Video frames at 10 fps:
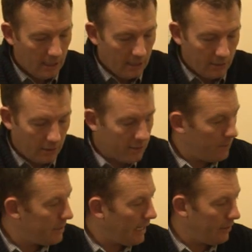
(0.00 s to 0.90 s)
It's got a
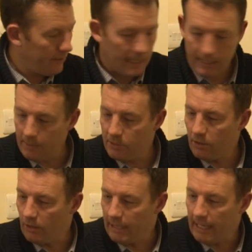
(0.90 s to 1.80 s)
zip tie on there, keeps it
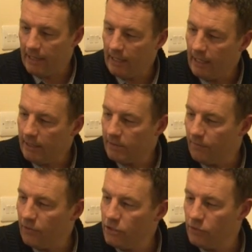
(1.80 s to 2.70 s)
all together. It's a
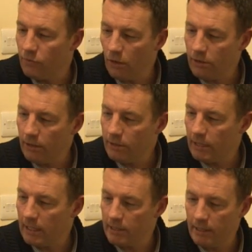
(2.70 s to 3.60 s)
fishing rod. It's
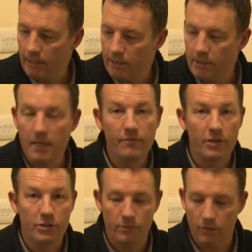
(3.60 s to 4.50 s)
actually a sea
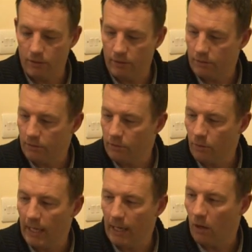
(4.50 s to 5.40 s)
fishing rod, so it's
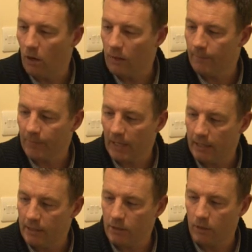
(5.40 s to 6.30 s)
quite long,
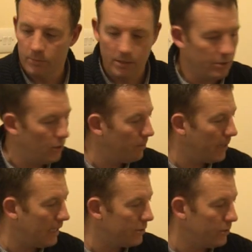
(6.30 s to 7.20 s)
and it comes in two
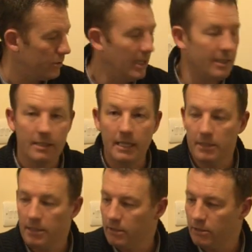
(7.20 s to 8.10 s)
parts, which makes it
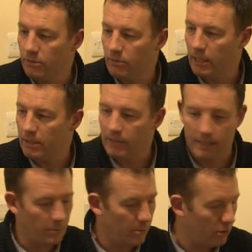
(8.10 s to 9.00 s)
easy to
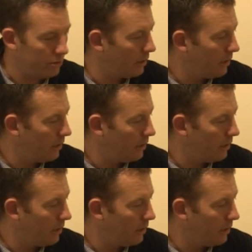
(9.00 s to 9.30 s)
transport.